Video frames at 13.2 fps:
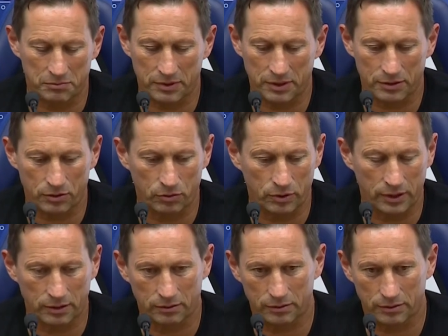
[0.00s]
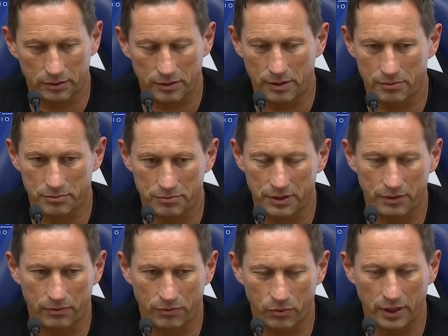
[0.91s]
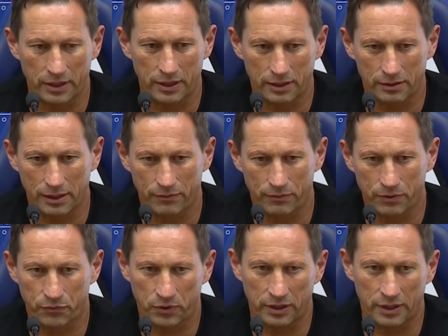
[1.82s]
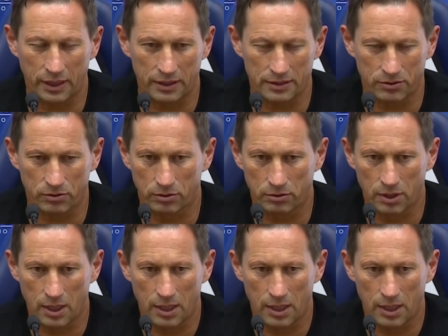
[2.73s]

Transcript: that you can be ready every 3 days. So